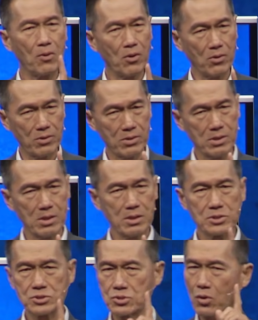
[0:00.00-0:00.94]
Paul
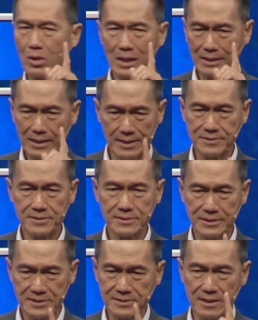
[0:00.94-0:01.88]
so
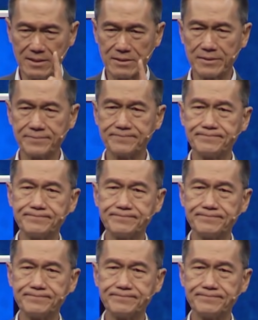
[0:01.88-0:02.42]
against Christianity?